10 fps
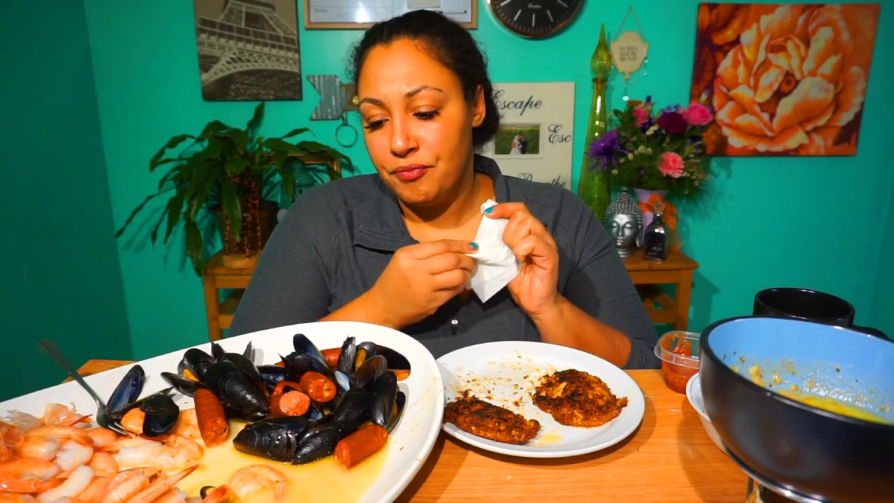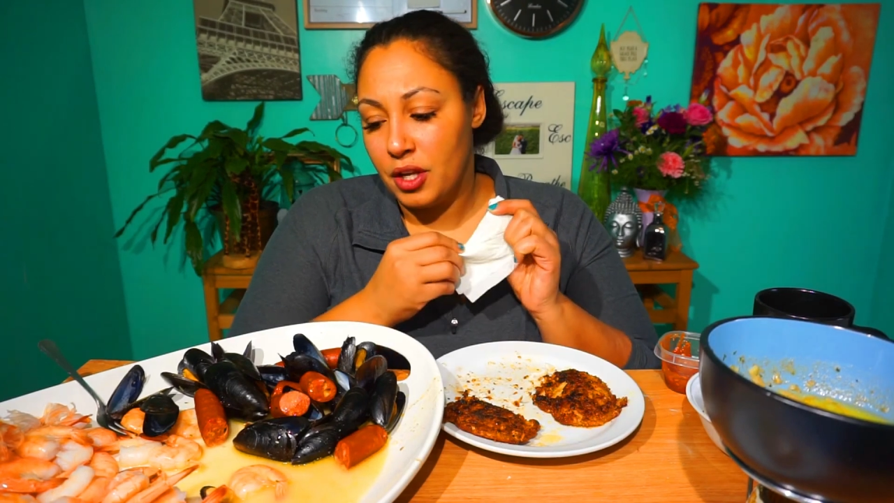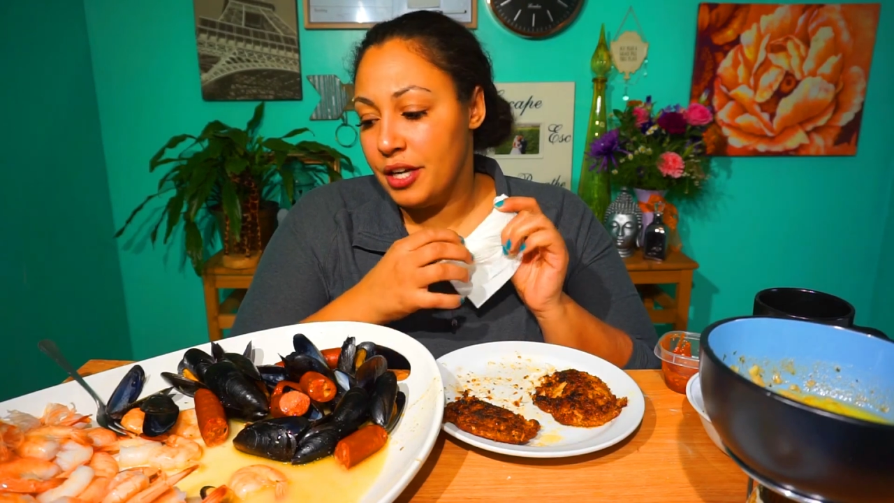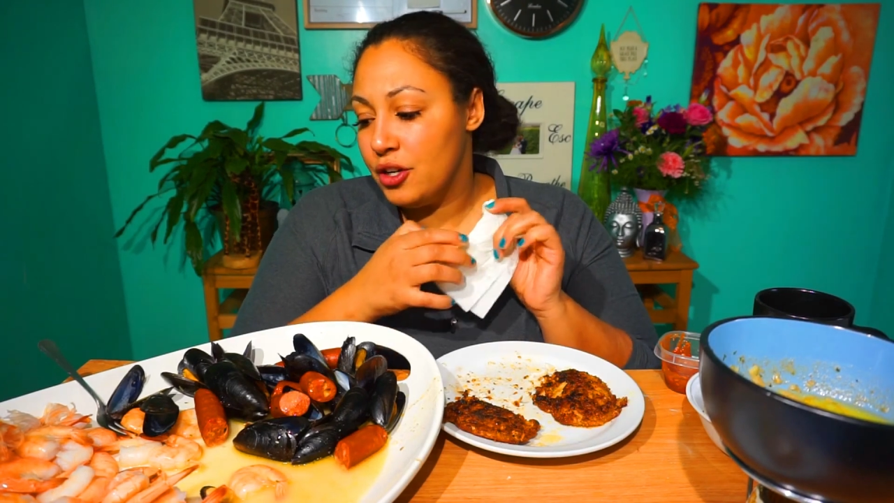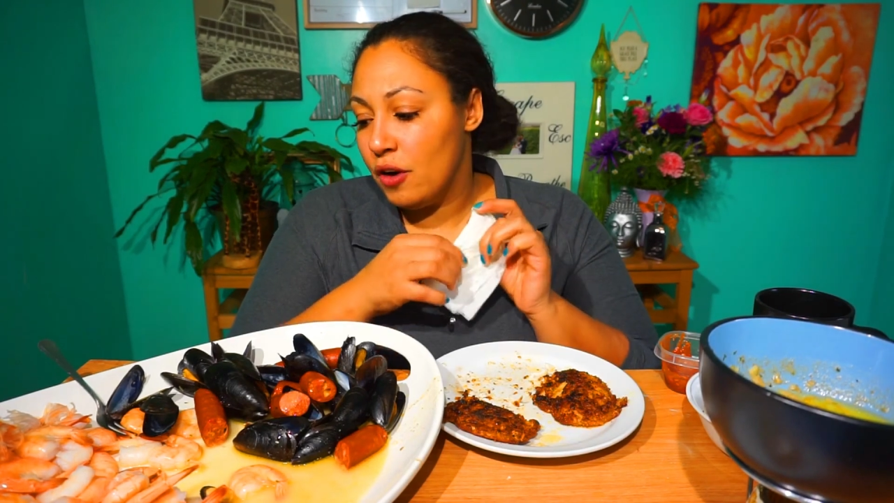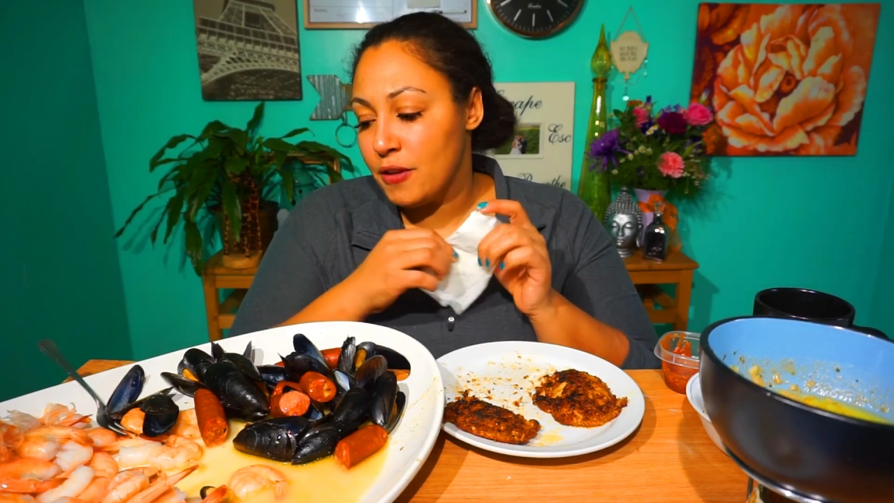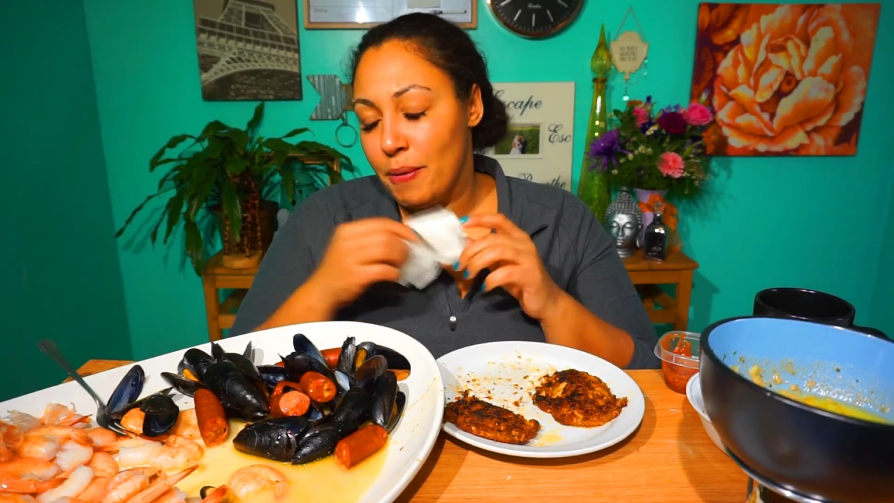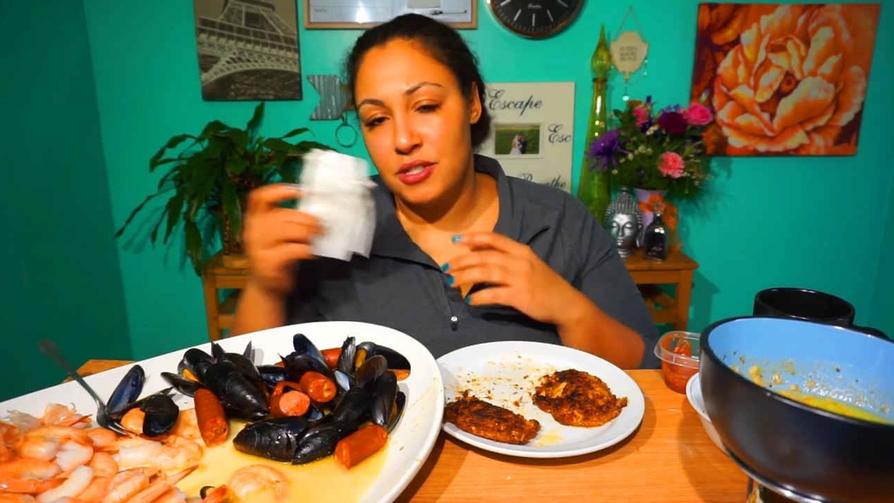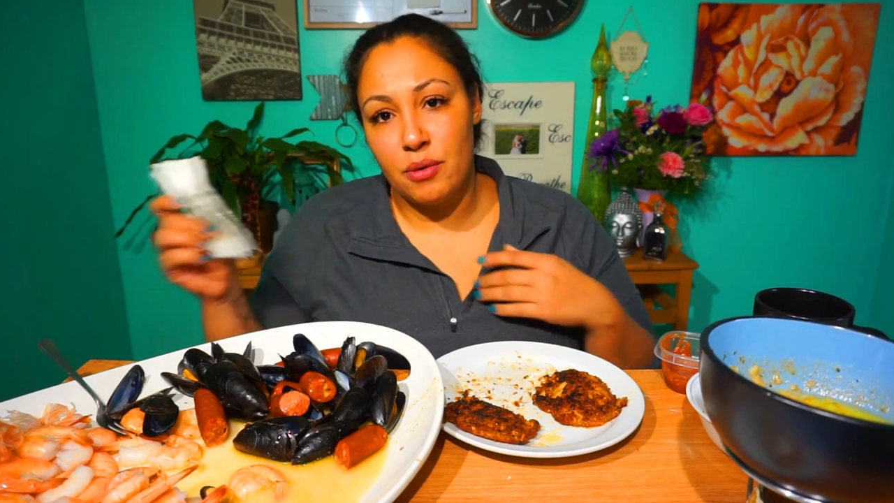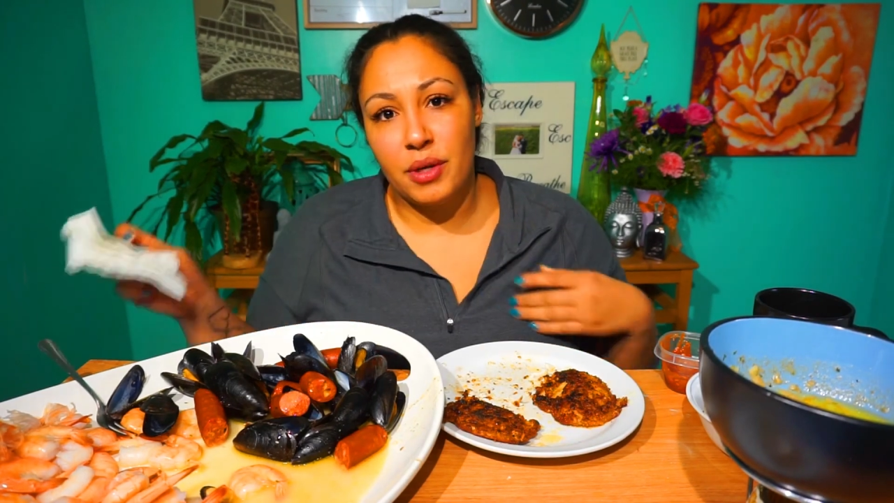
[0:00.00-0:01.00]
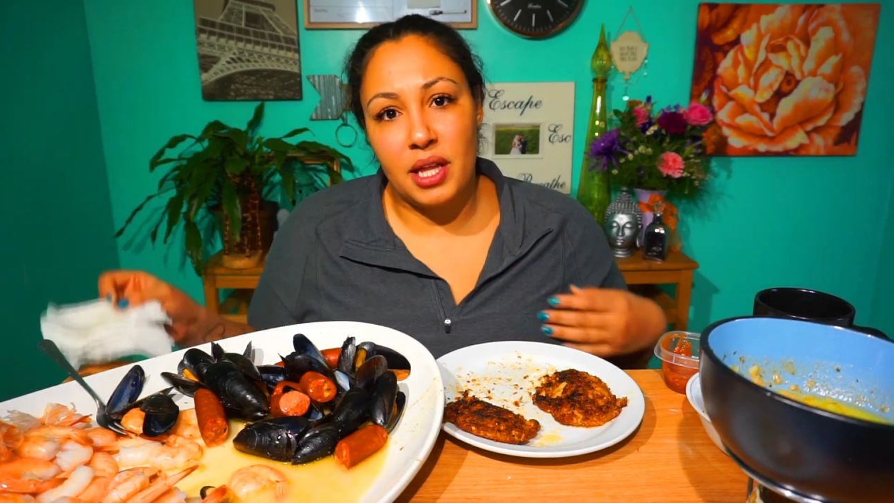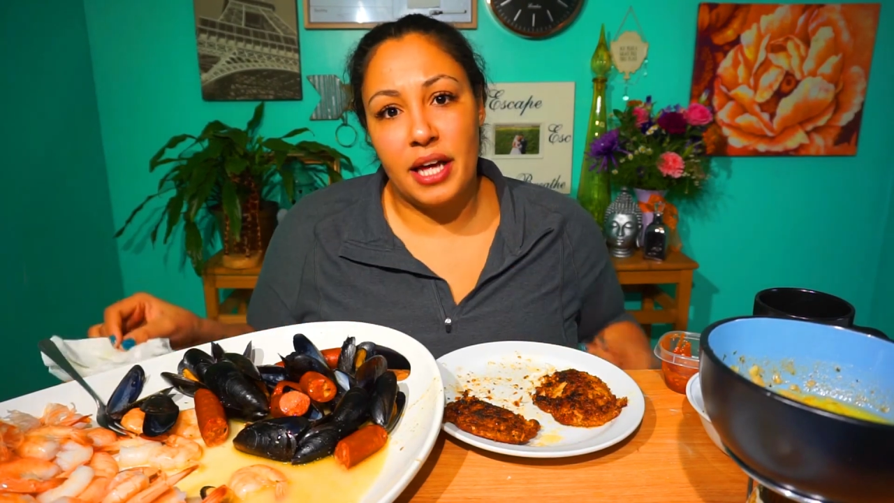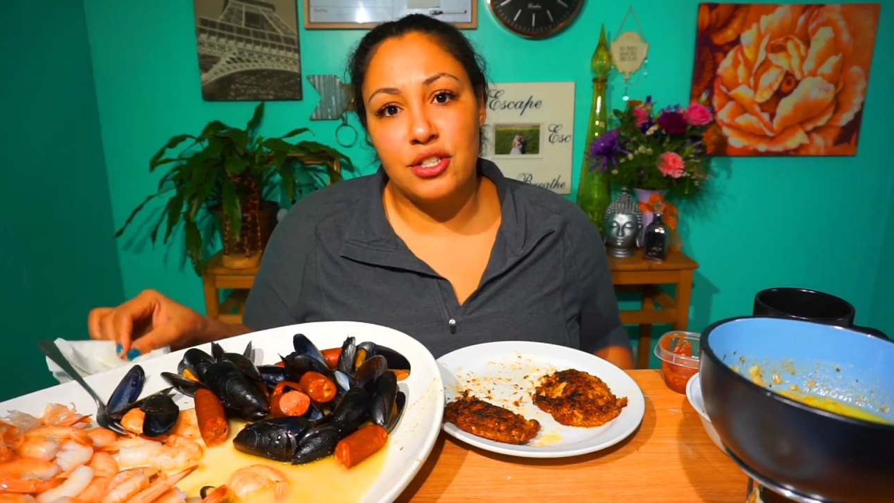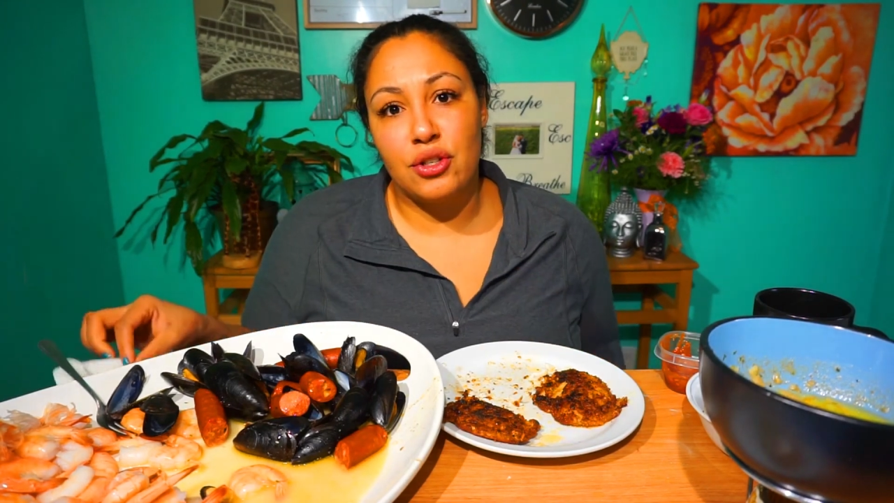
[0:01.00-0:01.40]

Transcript: And you know, if the person really likes you,